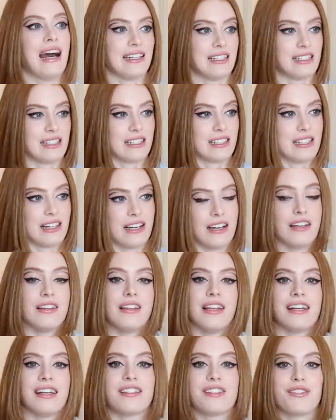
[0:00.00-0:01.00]

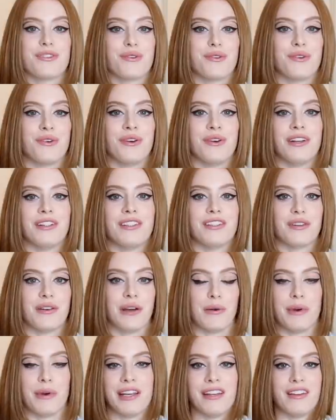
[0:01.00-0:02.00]
Asda next door and
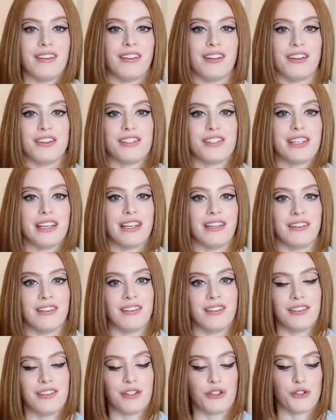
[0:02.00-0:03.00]
so I went and looked
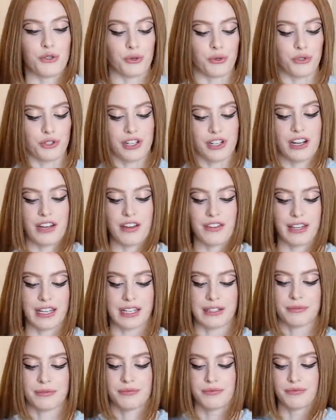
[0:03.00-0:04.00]
in George
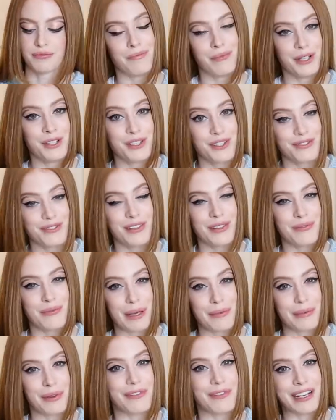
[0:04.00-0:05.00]
clothing and most of
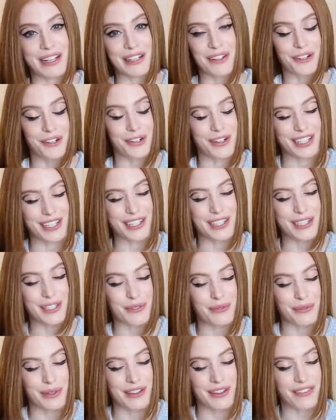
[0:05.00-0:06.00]
it made me really
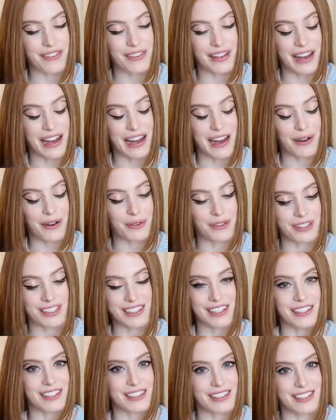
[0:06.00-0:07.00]
cringe with how
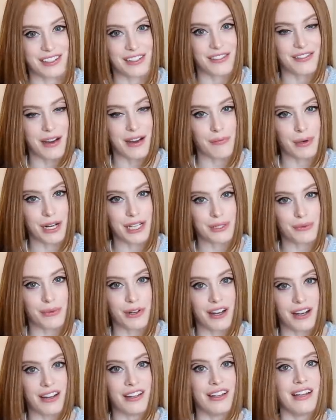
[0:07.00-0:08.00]
disgusting the
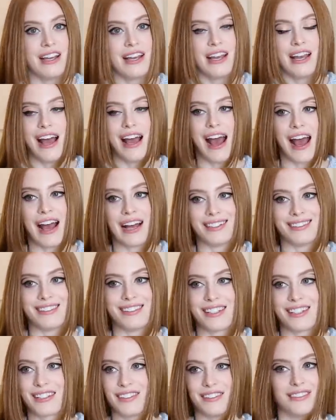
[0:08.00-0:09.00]
fabrics were
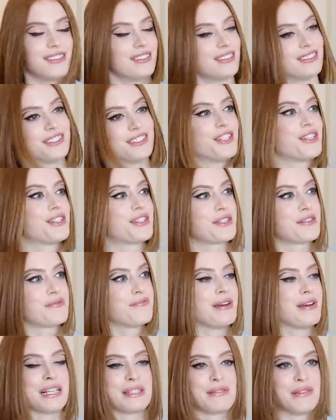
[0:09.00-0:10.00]
and
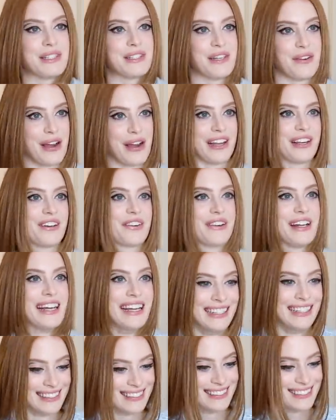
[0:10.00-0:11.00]
just makes me so angry.